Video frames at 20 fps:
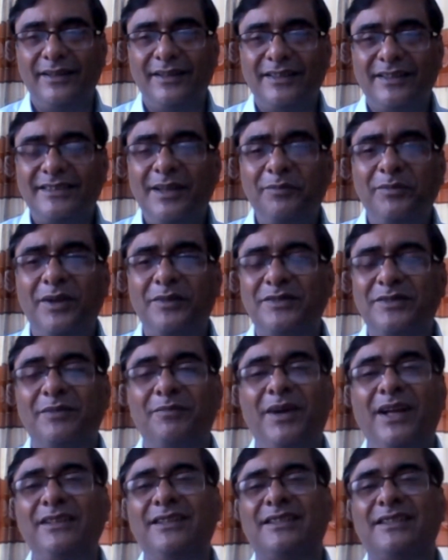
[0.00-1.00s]
Sometimes the
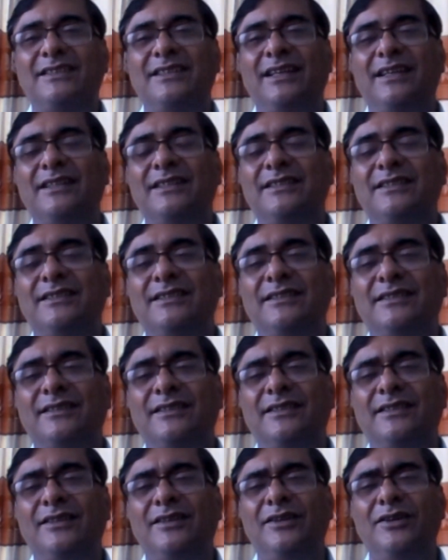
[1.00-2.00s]
mother says,
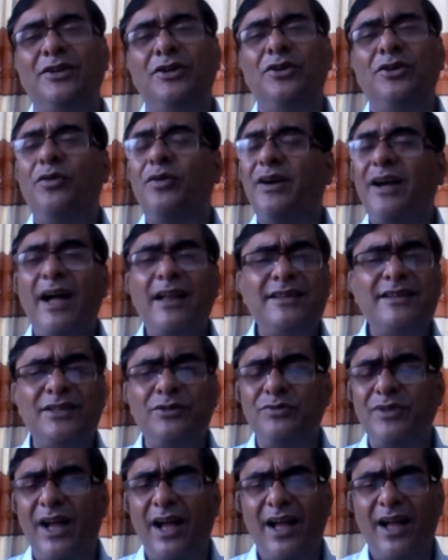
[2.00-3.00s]
"Oh, can't
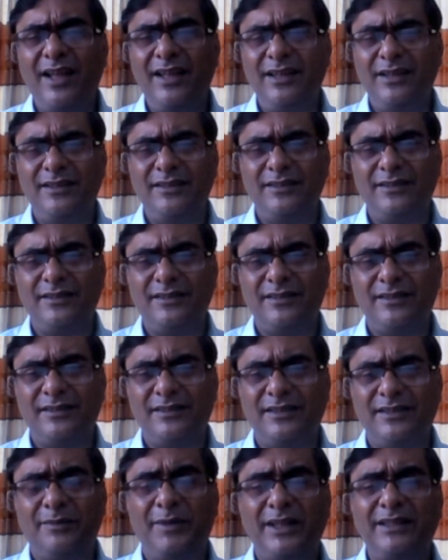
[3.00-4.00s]
you die?"
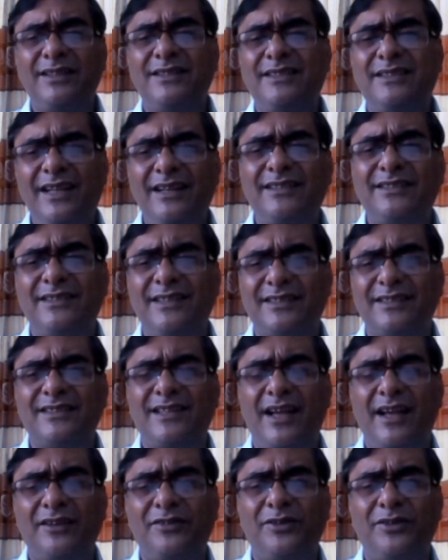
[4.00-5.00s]
The mother tells the
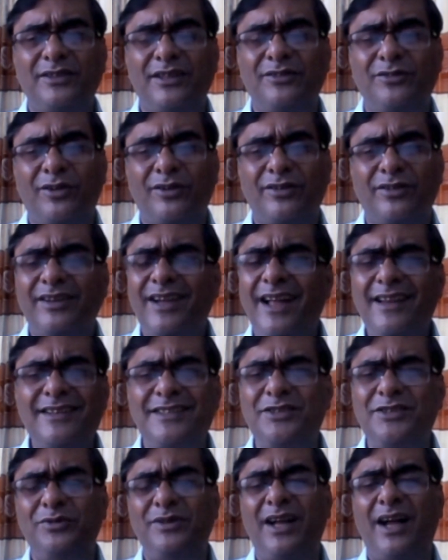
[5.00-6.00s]
son or the daughter,
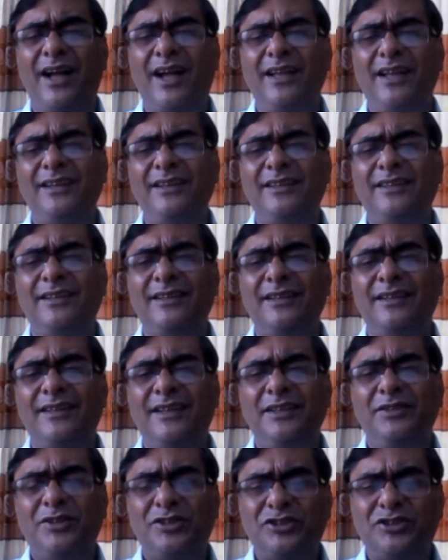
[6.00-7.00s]
"Can't you die?
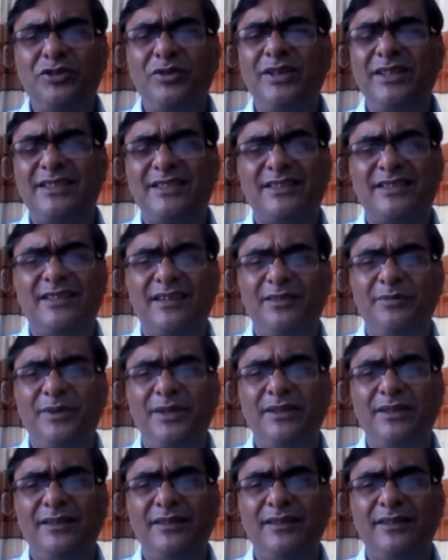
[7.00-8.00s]
You are so
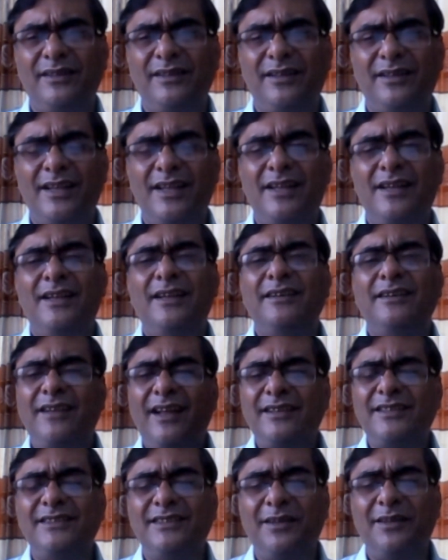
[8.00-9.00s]
disturbing."
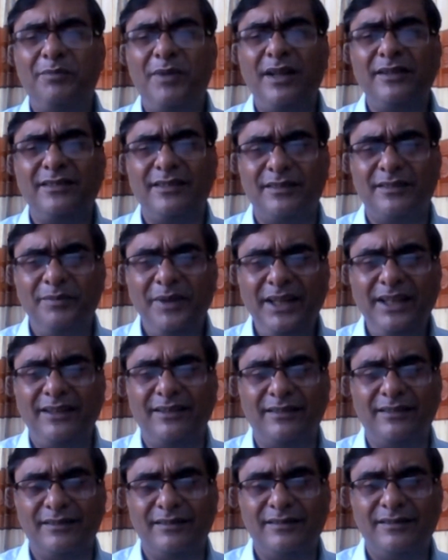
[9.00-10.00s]
Does the mother
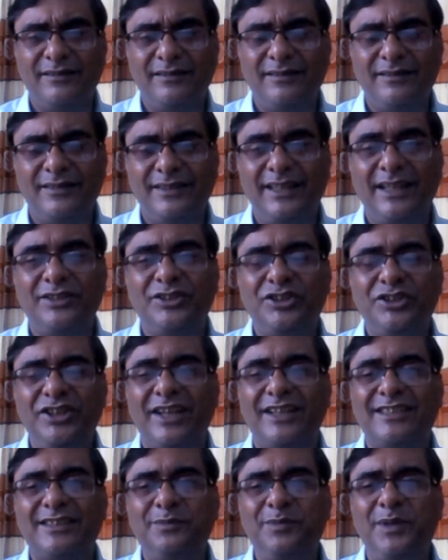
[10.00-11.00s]
mean that she
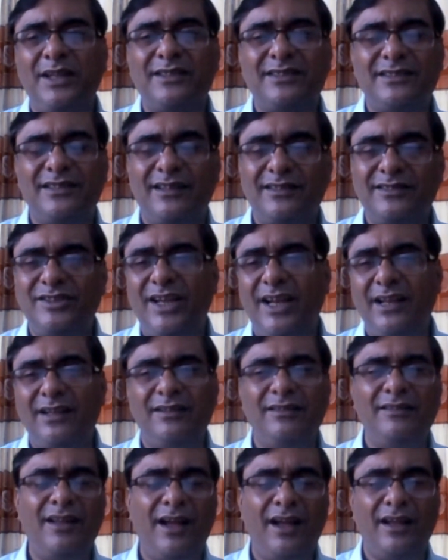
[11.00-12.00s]
expects her
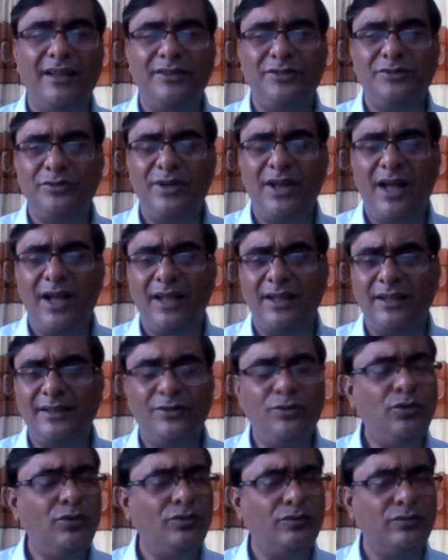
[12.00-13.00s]
child to die?
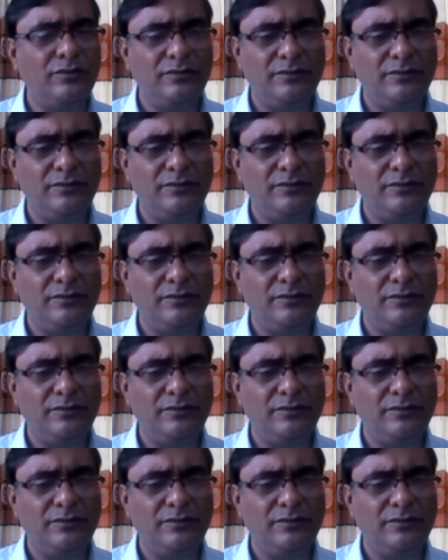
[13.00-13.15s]
No.